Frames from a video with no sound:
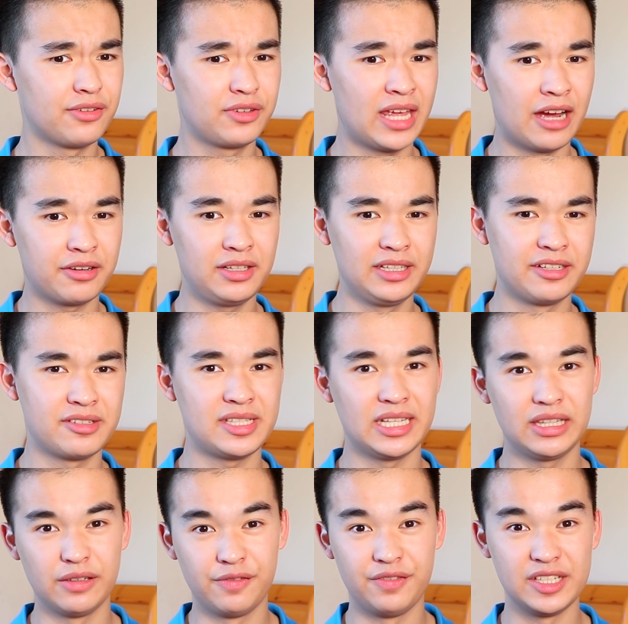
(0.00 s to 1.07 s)
of calculators
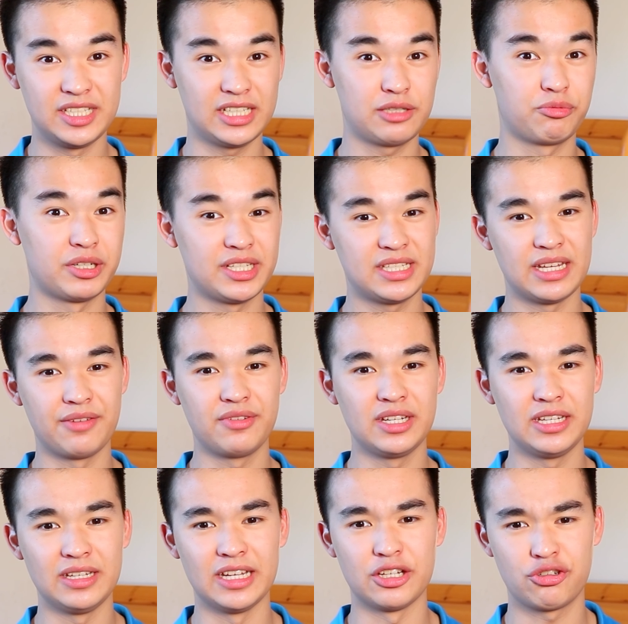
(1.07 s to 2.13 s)
that the Physics 170